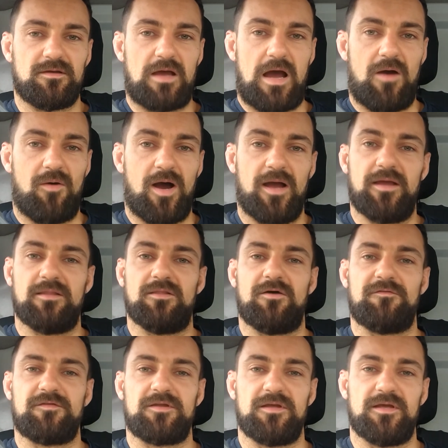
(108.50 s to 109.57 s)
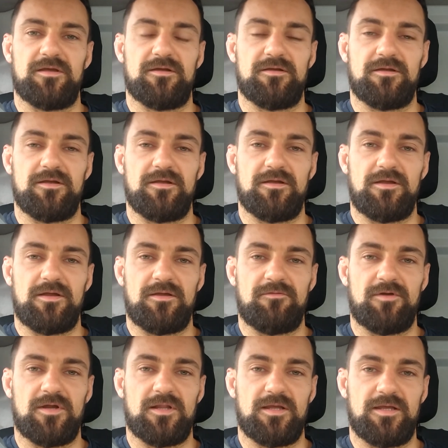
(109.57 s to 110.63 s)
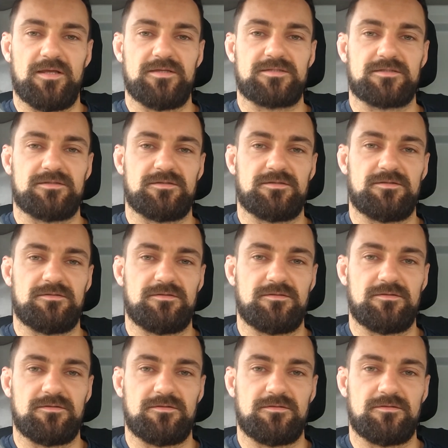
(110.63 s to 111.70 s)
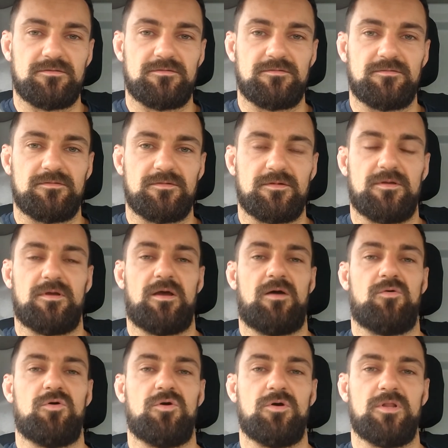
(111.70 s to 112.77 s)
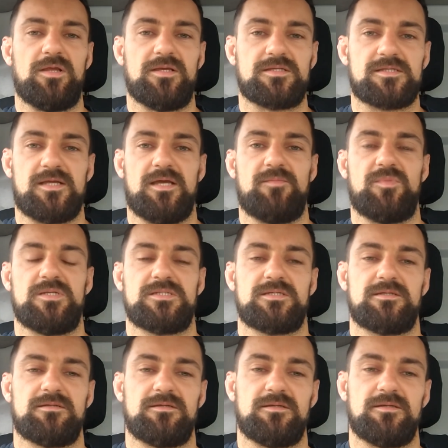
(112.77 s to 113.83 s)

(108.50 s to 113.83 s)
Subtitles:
how high and lofty He really is, and how holy His name is,